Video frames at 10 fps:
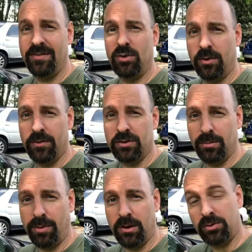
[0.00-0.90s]
if universal
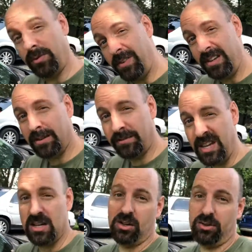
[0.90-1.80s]
parts will fit your
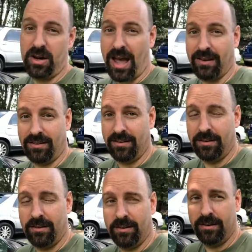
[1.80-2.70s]
vehicle or not.
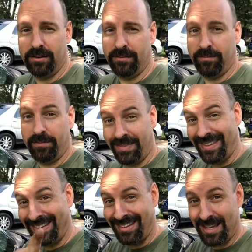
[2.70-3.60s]

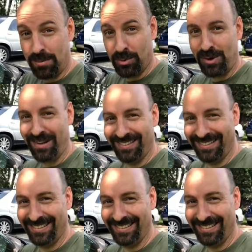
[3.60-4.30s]
Keep it real.